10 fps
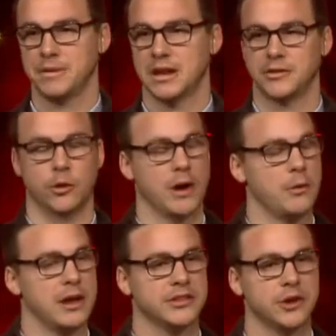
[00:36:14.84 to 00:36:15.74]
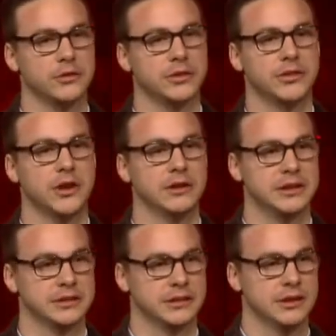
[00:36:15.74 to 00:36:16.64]
And it's a great way to start the
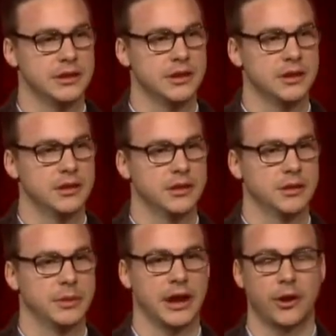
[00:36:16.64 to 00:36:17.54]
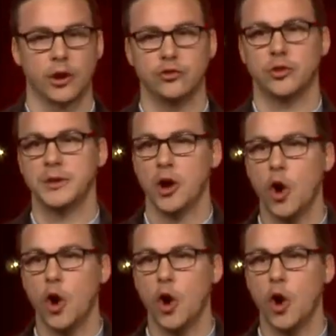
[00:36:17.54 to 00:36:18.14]
series. But I encourage you to be